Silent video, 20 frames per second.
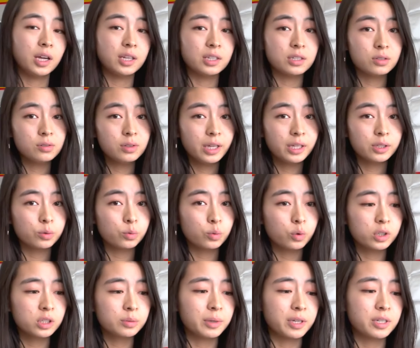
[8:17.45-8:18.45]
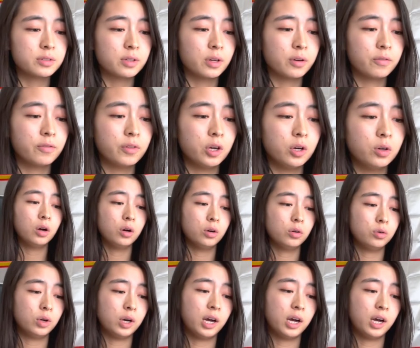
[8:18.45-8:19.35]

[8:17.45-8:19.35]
do like rewarding myself though. Oh,